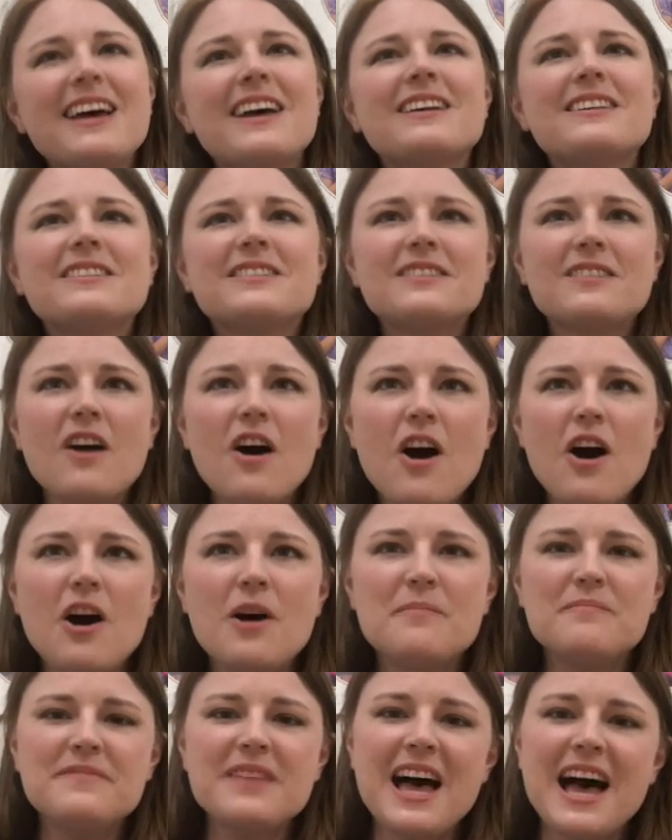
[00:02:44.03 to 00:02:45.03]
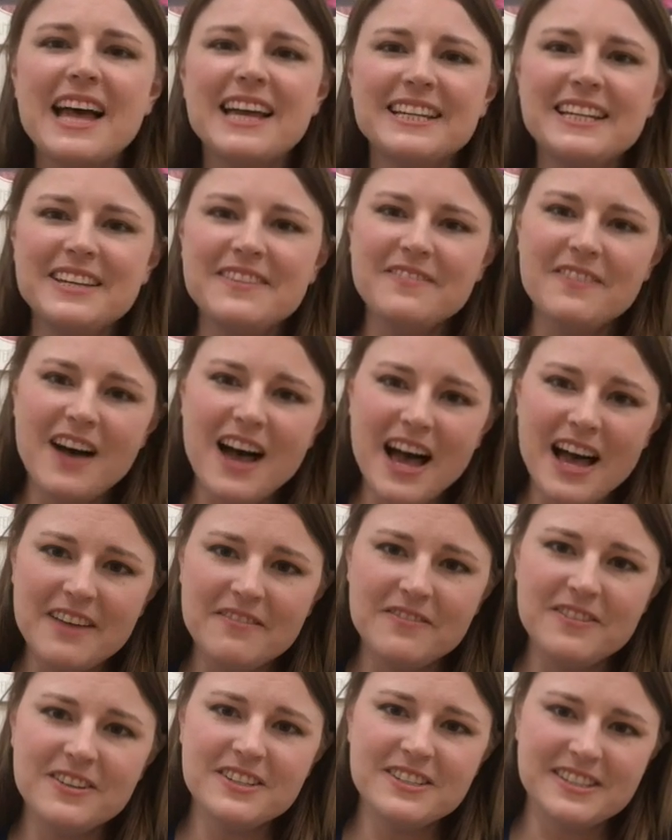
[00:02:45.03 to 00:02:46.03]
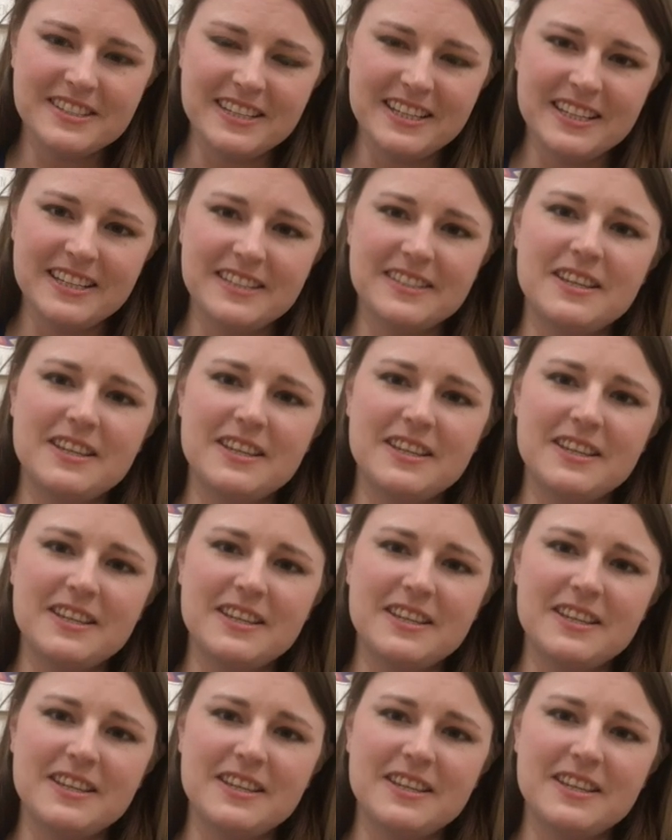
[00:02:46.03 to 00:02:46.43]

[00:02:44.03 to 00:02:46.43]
Psalm 95 verse 6,